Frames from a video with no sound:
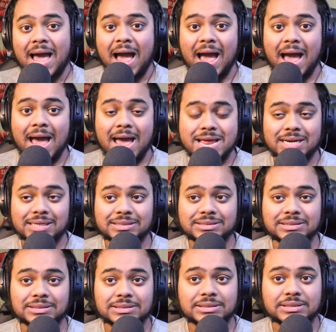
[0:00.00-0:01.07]

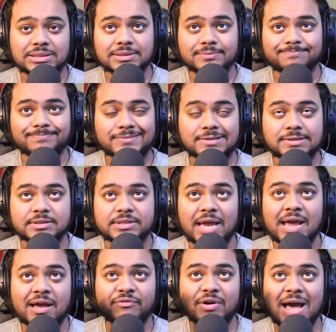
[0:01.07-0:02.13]
and they
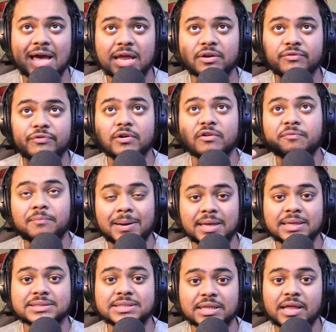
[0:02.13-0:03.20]
have a handful of
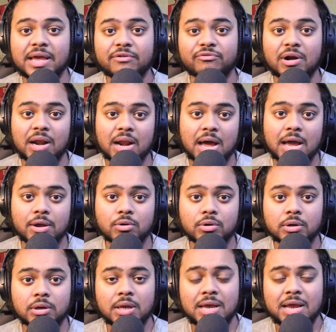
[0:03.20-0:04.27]
players that they rely
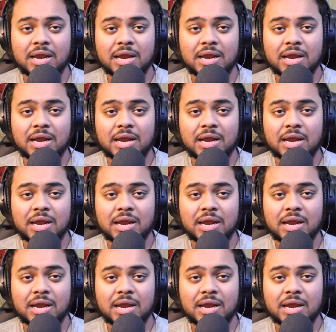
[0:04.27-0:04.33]
on.